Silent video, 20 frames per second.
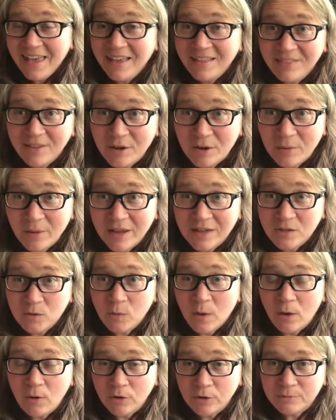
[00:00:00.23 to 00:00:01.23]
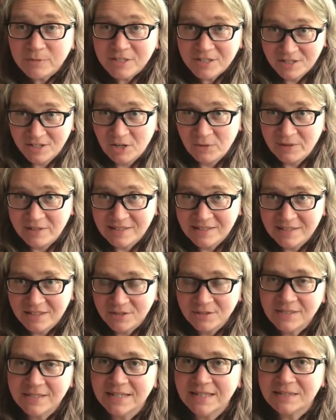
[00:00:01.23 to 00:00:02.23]
Hello and welcome to No
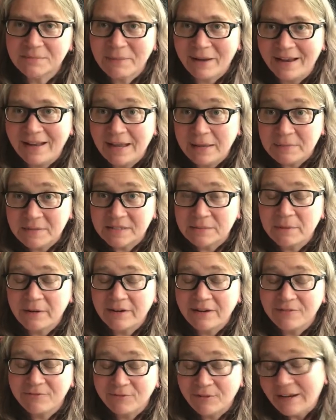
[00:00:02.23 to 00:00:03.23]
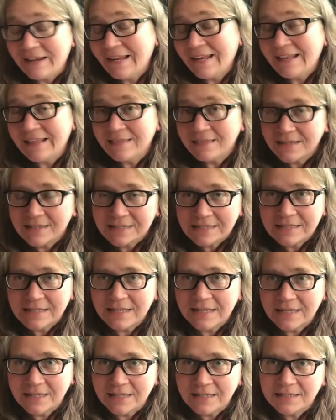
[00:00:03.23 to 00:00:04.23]
Excuses. My name is Mary Fran and this
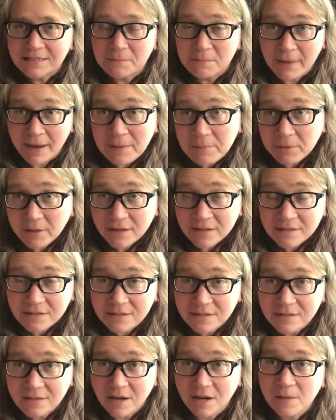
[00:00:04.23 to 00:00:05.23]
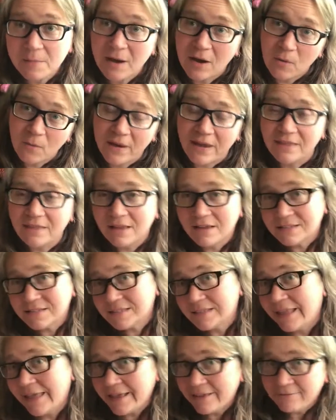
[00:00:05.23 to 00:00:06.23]
is my place to talk about weight loss,
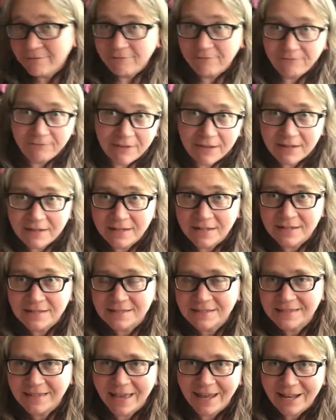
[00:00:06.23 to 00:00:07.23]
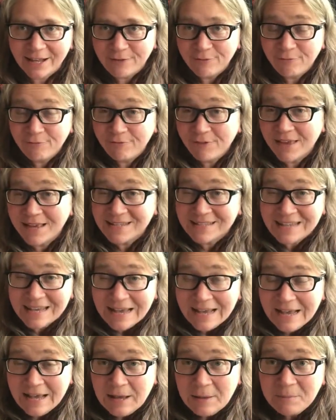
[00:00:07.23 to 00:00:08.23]
life, fitness, getting fit,
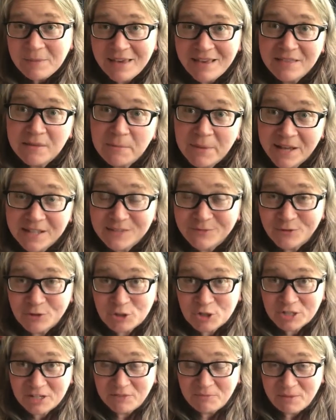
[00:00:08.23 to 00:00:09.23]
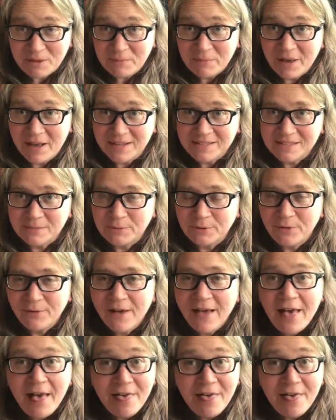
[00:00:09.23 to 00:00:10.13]
being the best version of me possible.